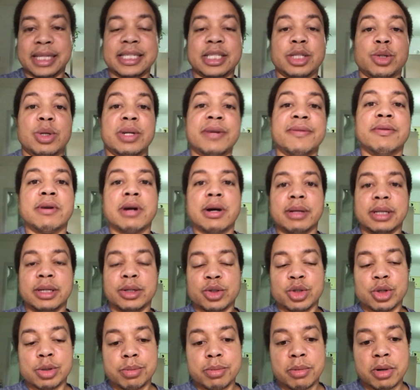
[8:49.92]
There's a 24-hour
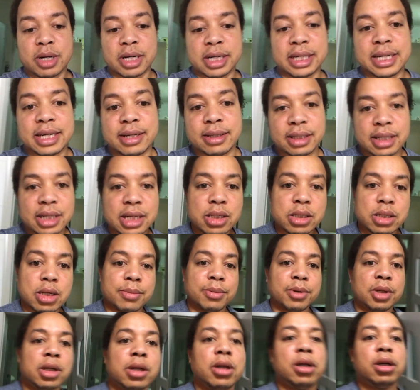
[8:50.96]
little supermarket down there, so
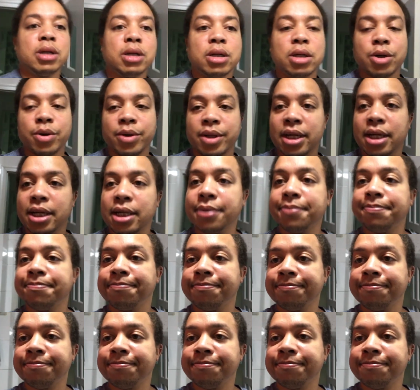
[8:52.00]
I'm gonna go there.